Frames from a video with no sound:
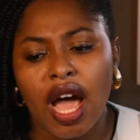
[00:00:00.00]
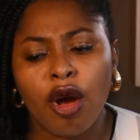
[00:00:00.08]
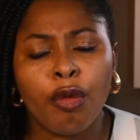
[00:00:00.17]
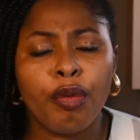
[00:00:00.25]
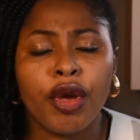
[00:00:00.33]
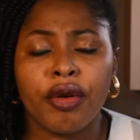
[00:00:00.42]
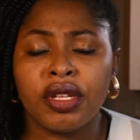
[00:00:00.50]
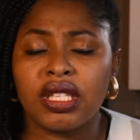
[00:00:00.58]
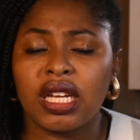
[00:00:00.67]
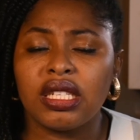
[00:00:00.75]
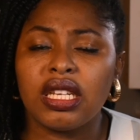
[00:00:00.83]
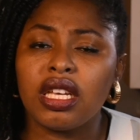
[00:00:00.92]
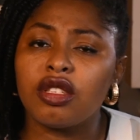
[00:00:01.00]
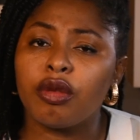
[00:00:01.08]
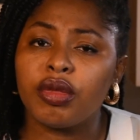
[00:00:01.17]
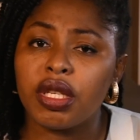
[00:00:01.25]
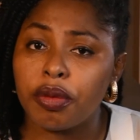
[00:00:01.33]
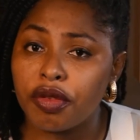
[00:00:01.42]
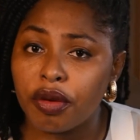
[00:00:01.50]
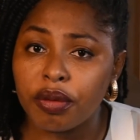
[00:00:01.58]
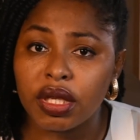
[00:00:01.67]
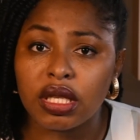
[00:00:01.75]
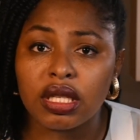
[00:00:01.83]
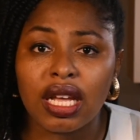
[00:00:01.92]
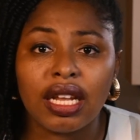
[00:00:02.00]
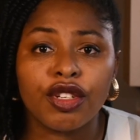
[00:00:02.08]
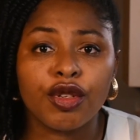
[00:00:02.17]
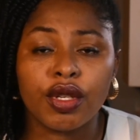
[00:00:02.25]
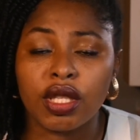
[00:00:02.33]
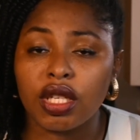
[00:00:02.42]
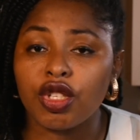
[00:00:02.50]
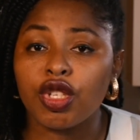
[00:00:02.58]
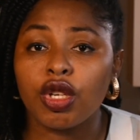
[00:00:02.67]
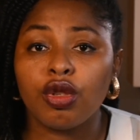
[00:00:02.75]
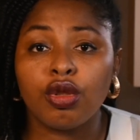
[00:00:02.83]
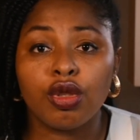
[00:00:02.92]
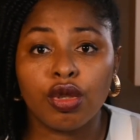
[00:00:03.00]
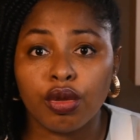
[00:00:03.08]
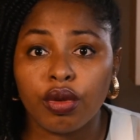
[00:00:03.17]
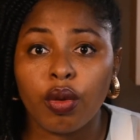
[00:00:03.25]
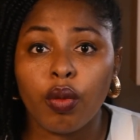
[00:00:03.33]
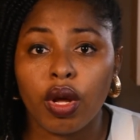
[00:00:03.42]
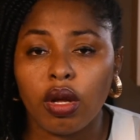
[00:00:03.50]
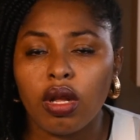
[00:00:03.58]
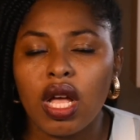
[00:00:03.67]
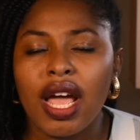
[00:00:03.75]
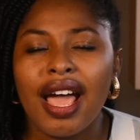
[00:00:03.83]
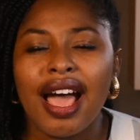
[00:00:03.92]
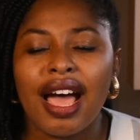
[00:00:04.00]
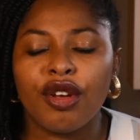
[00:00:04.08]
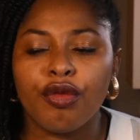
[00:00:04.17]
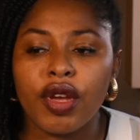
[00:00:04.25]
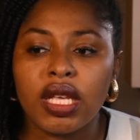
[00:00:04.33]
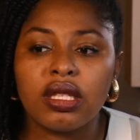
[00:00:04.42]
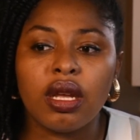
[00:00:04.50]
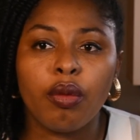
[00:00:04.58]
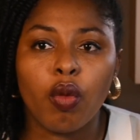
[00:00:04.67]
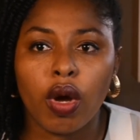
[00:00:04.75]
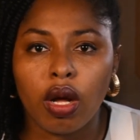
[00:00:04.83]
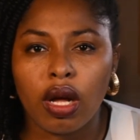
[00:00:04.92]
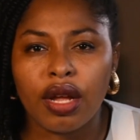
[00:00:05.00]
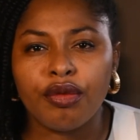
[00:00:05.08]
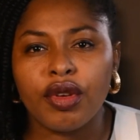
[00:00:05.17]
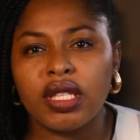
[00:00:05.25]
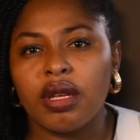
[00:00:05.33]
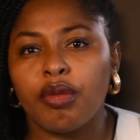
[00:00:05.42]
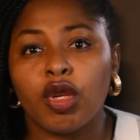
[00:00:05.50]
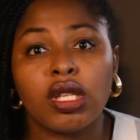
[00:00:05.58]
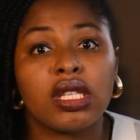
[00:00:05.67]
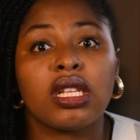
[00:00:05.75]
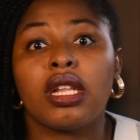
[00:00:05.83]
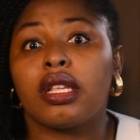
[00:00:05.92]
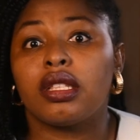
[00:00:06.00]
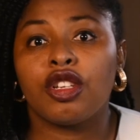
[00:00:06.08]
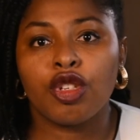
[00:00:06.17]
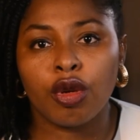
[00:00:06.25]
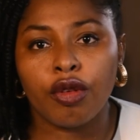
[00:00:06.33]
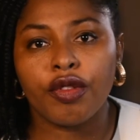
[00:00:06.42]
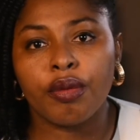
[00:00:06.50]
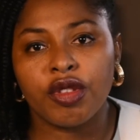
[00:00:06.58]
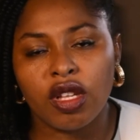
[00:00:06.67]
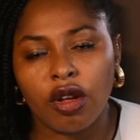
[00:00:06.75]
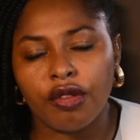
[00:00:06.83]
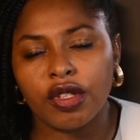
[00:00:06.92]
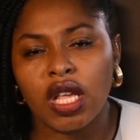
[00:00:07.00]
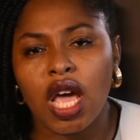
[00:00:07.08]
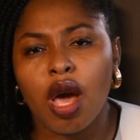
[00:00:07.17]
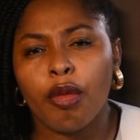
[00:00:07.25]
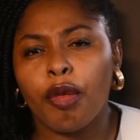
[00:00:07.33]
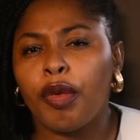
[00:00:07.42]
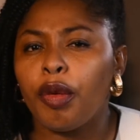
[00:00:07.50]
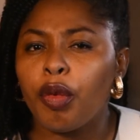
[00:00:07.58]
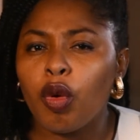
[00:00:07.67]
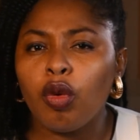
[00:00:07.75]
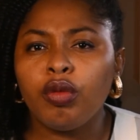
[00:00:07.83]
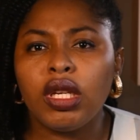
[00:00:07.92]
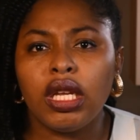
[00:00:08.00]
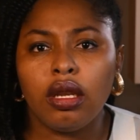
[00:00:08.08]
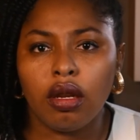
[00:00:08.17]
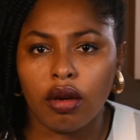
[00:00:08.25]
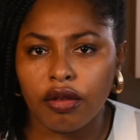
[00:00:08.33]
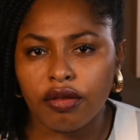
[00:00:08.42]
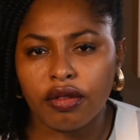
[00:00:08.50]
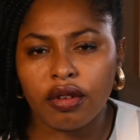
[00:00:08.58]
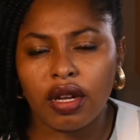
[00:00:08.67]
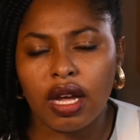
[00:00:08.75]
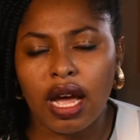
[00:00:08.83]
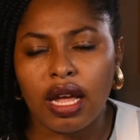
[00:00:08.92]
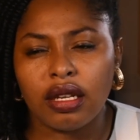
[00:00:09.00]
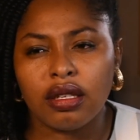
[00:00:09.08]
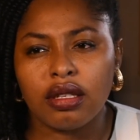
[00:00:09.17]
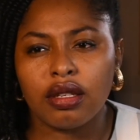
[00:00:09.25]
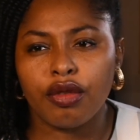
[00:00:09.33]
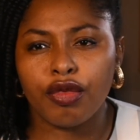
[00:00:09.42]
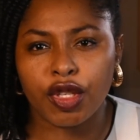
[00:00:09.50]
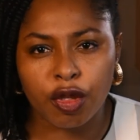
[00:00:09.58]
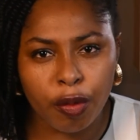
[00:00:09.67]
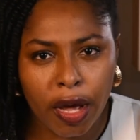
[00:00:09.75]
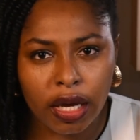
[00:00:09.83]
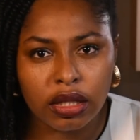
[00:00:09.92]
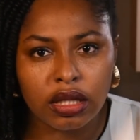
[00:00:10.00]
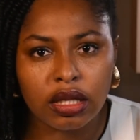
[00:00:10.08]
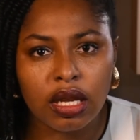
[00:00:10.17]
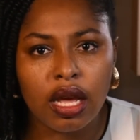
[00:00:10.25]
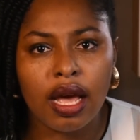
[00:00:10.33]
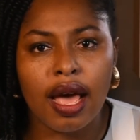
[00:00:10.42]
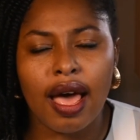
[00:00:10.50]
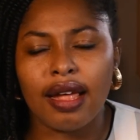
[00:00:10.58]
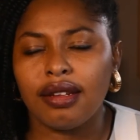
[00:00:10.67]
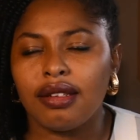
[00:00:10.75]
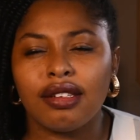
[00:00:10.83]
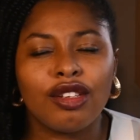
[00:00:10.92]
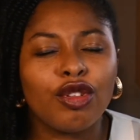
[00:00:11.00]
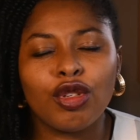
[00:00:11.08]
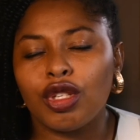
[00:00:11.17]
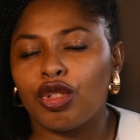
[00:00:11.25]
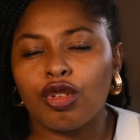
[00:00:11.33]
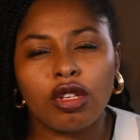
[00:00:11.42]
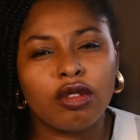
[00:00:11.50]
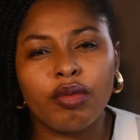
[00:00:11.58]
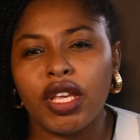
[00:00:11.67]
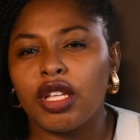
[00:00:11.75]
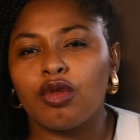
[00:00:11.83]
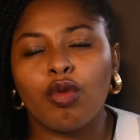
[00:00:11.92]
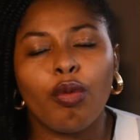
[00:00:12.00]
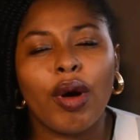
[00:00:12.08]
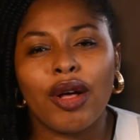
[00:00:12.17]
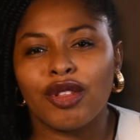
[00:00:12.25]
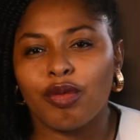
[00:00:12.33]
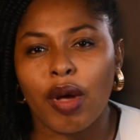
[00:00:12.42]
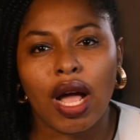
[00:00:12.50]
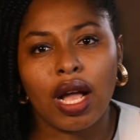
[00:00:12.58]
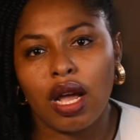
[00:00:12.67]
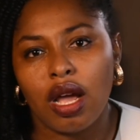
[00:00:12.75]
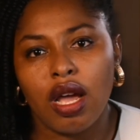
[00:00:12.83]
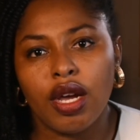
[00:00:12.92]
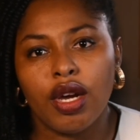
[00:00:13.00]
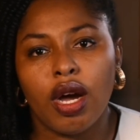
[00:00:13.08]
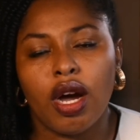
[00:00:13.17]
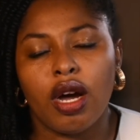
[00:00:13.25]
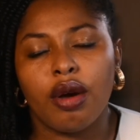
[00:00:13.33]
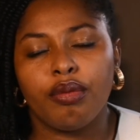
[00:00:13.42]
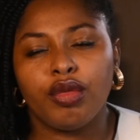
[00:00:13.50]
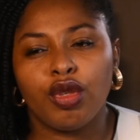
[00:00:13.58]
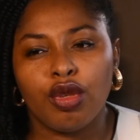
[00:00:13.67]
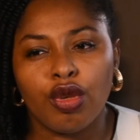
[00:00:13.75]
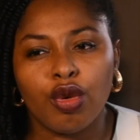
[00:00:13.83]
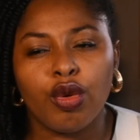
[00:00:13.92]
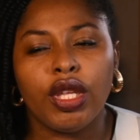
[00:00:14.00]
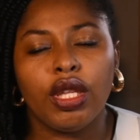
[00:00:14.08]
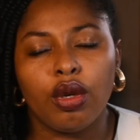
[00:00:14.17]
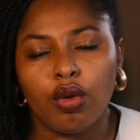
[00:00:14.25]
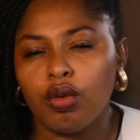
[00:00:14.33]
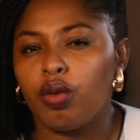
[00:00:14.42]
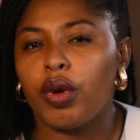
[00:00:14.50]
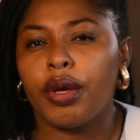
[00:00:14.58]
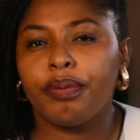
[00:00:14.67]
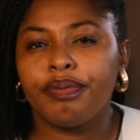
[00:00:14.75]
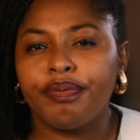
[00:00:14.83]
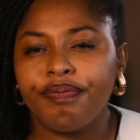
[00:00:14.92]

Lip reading: I hope parents can take some tips from this and treat their children well and raise them well, and raise them not as an extension of themselves, but people whom they love and respect. And trust me, it will bounce back to you in a good way.